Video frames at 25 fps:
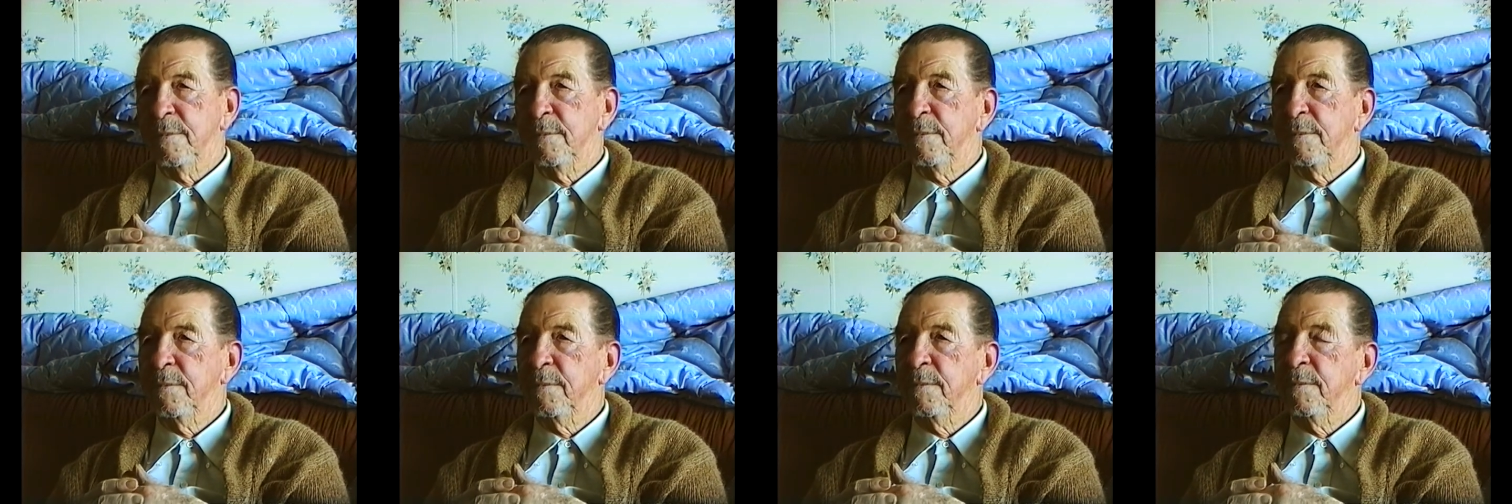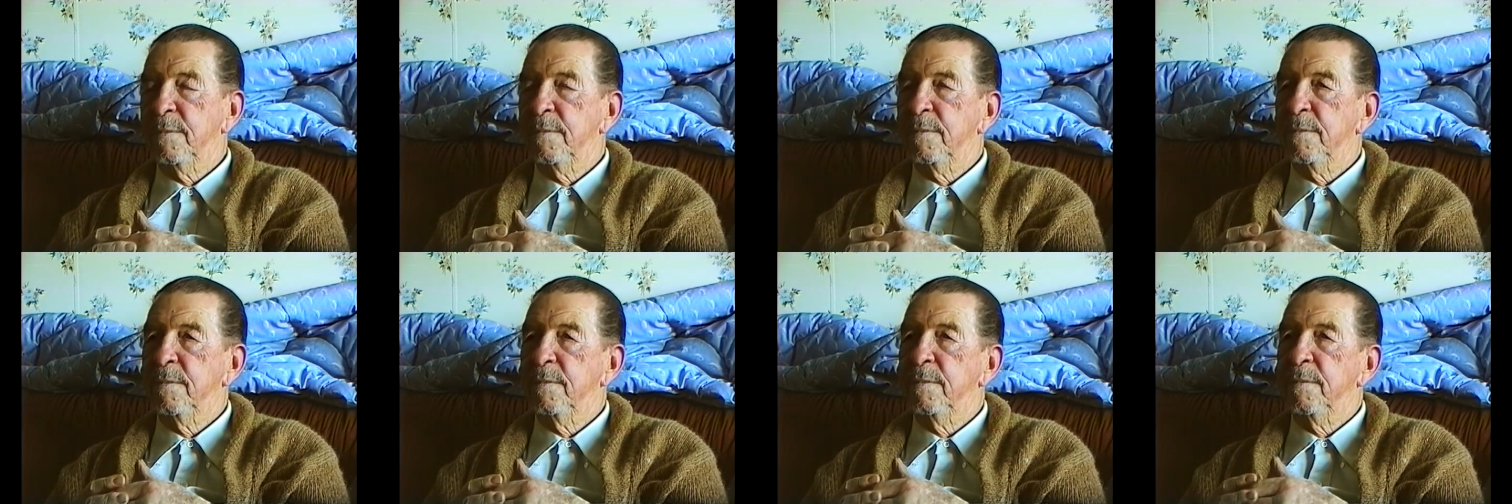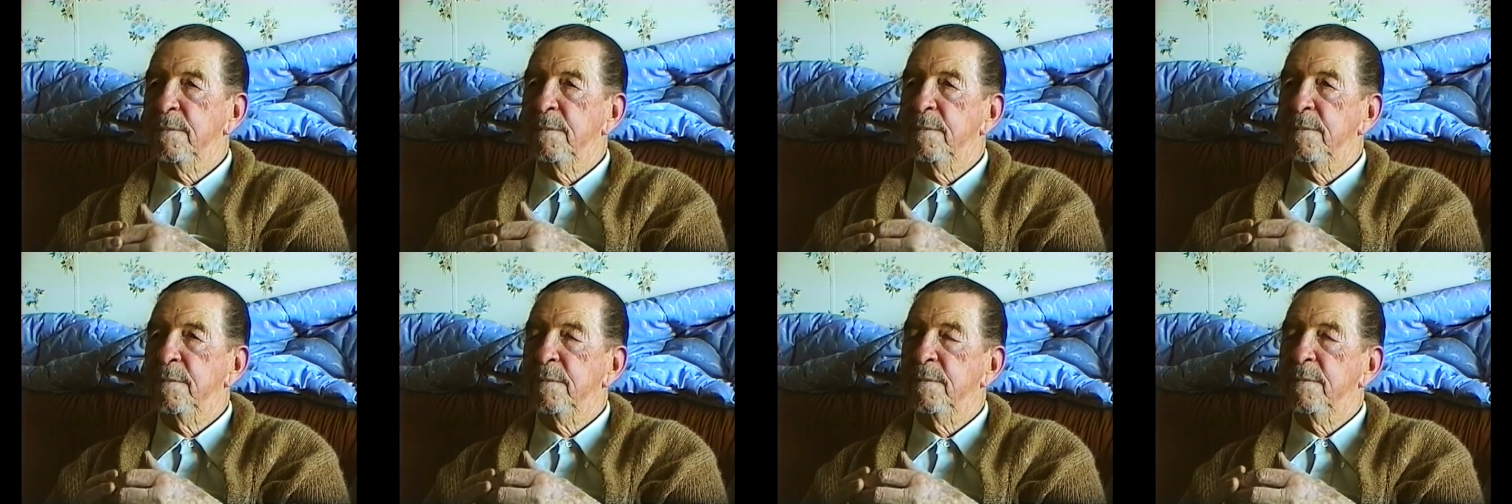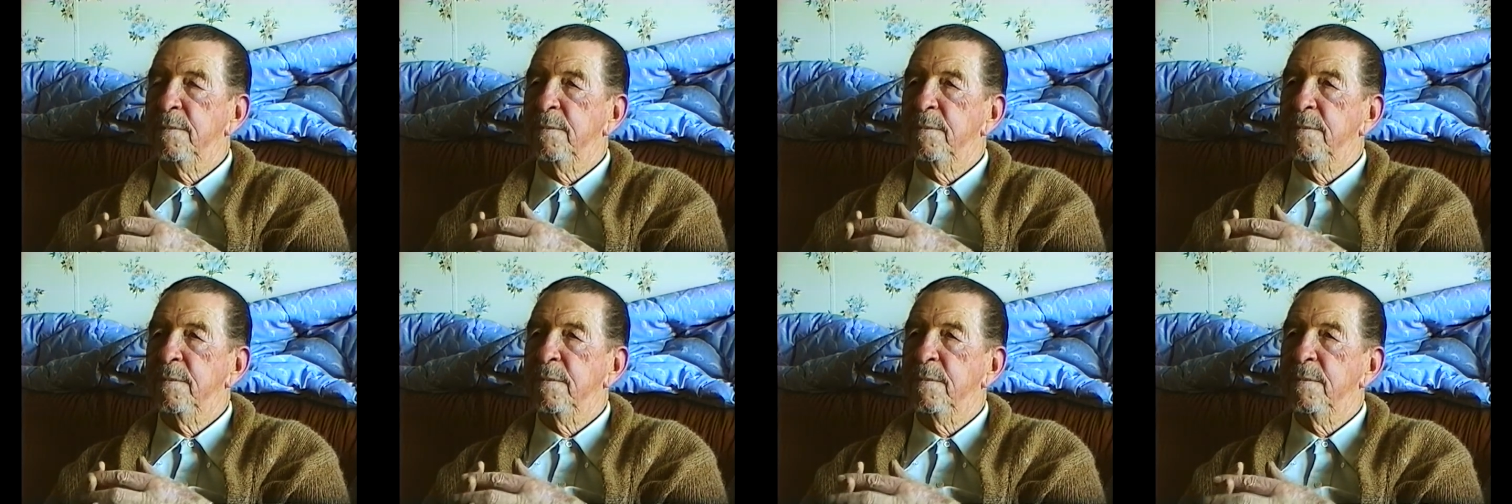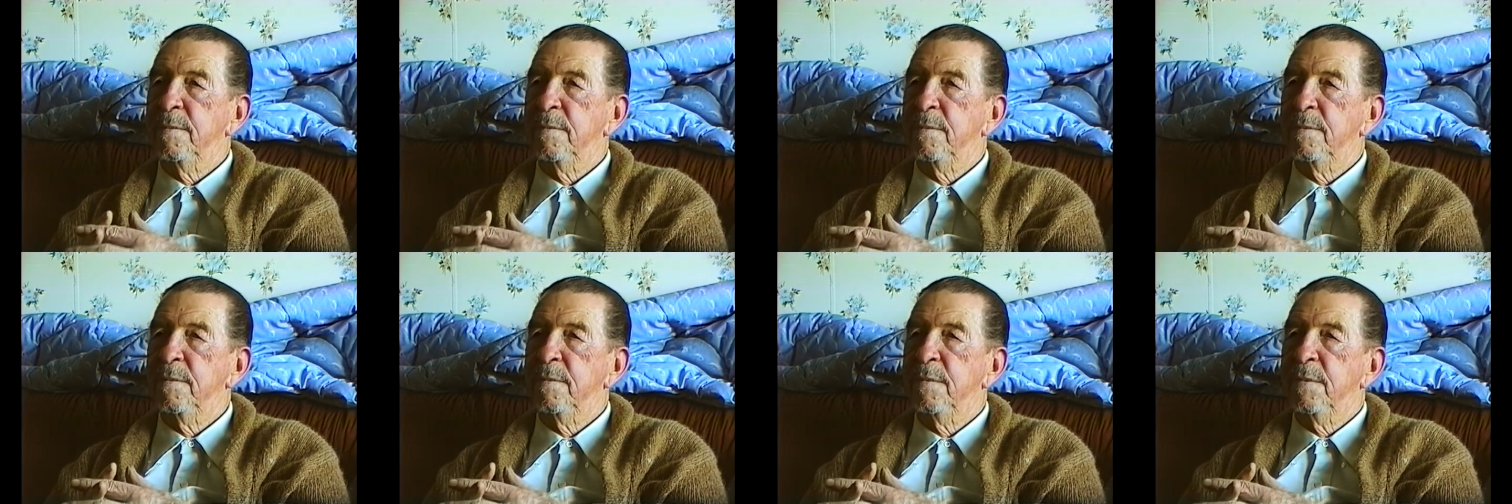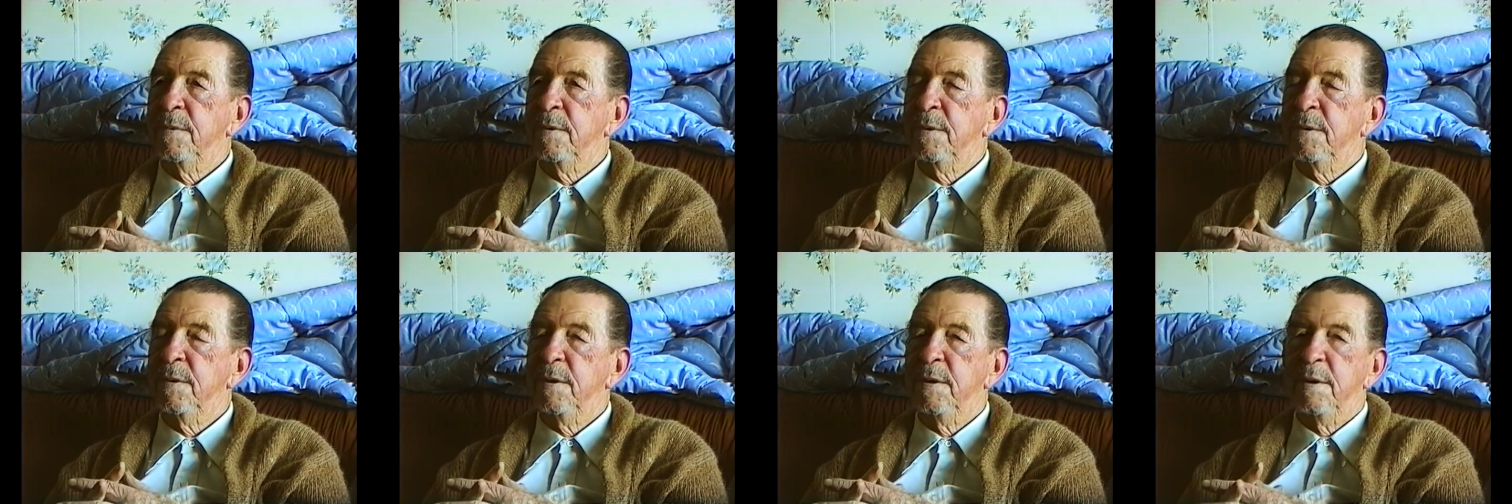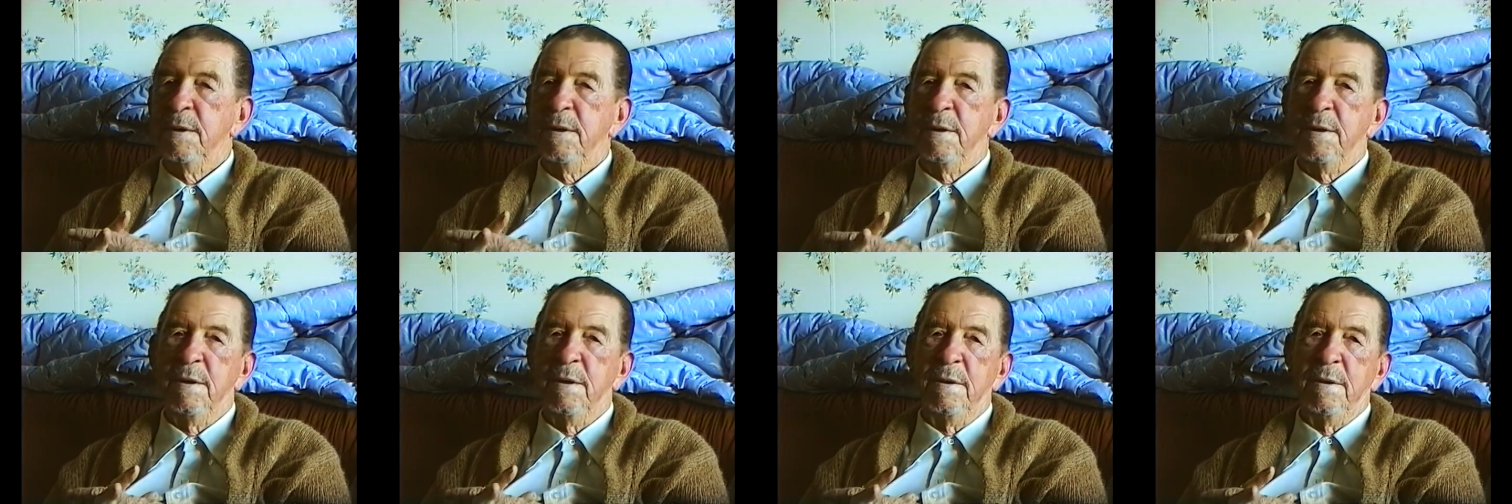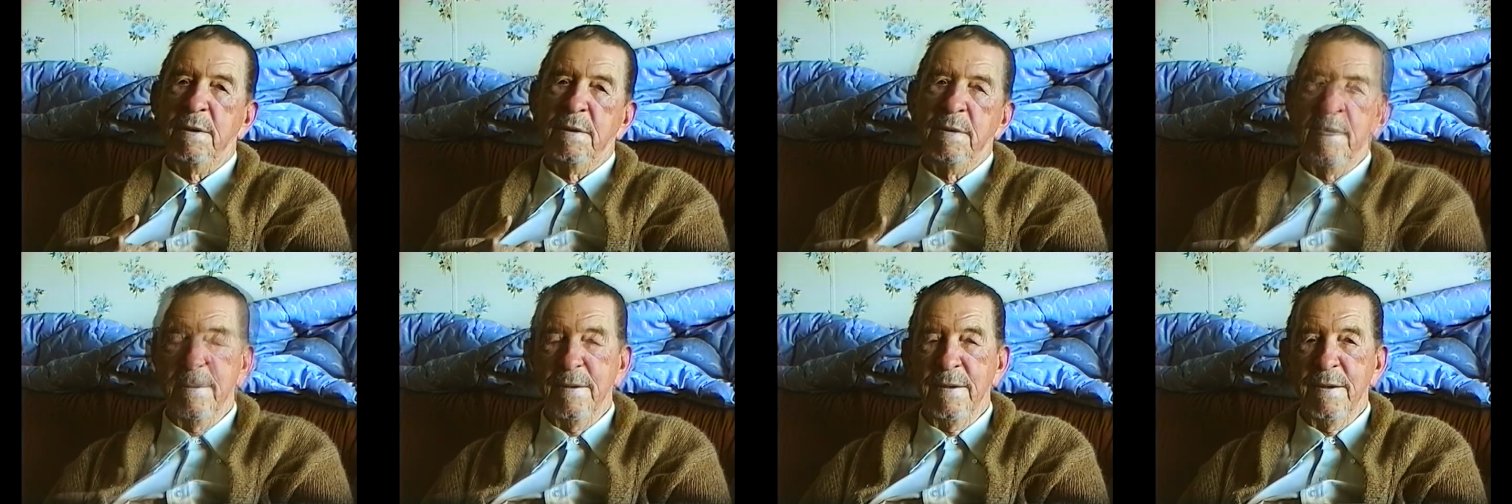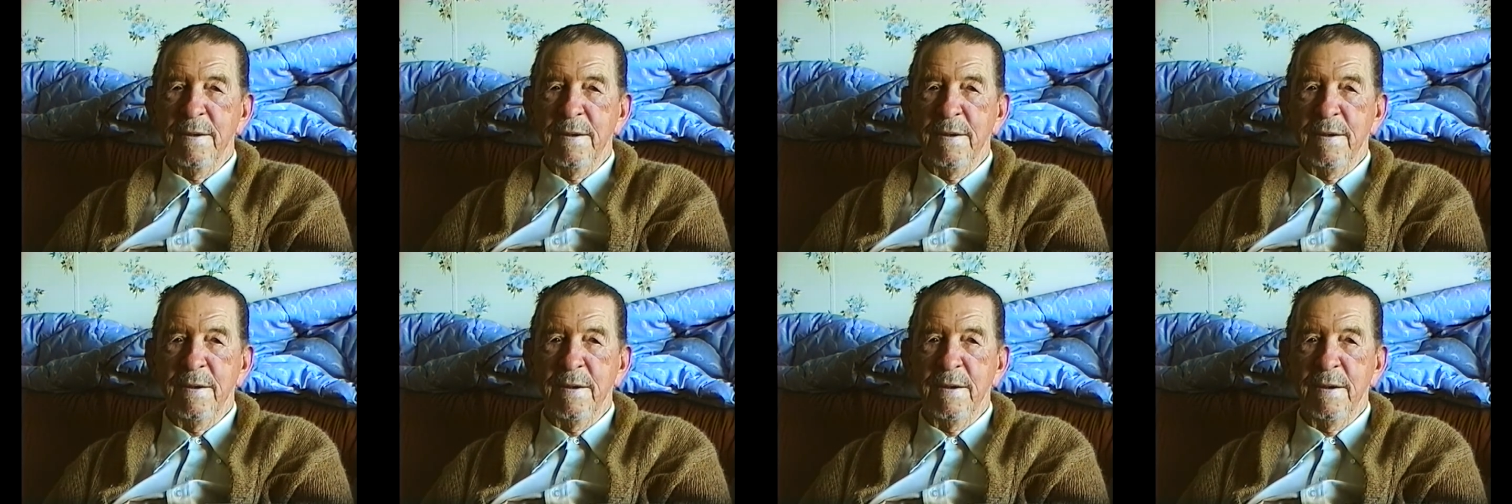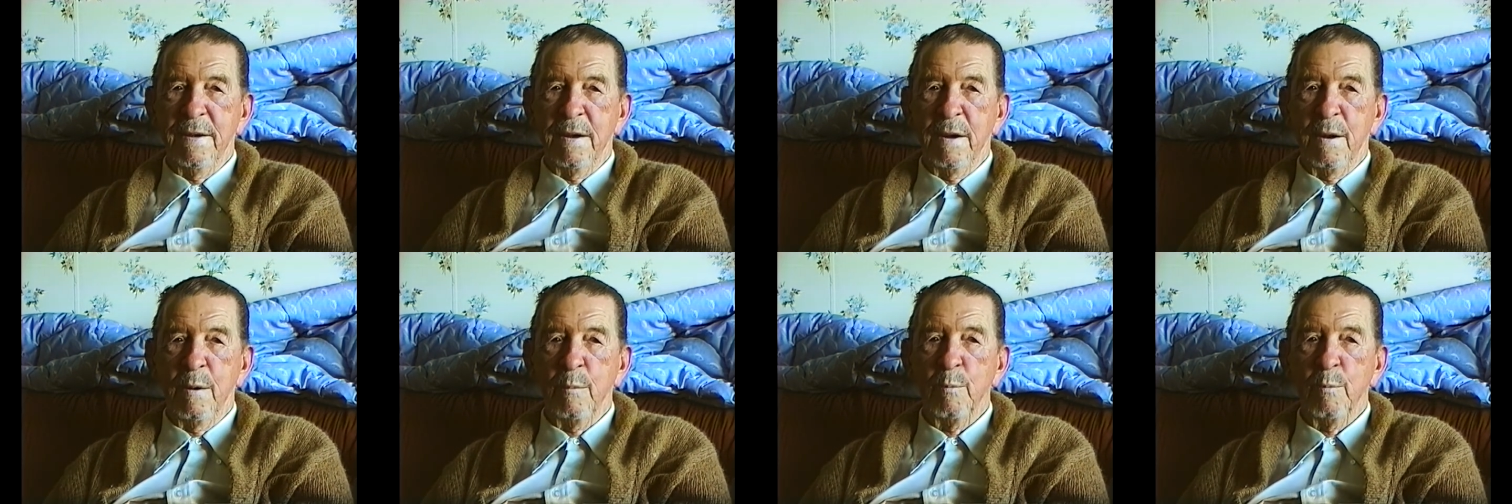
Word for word: what they were they called the brownies. They had the mica diaphragm.